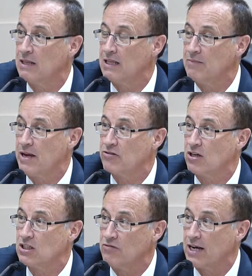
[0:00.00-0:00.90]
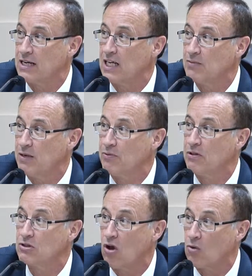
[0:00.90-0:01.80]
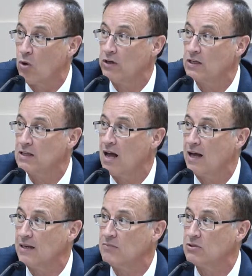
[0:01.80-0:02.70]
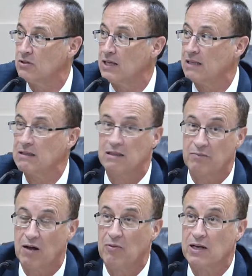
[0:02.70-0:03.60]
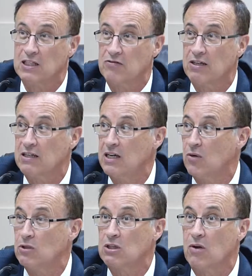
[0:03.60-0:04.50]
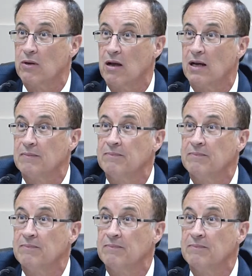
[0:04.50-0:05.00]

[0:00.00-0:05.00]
and the mayor tries to recognize people and talk one at a time so that the public has the right to hear what's going on.